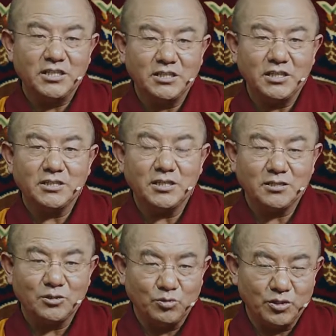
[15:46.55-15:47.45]
chant
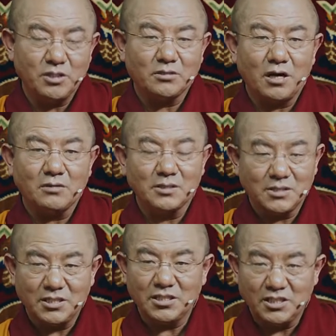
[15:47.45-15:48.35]
the mantra and
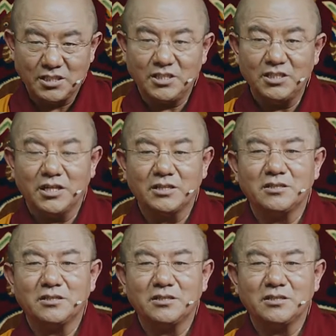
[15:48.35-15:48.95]
supplicate.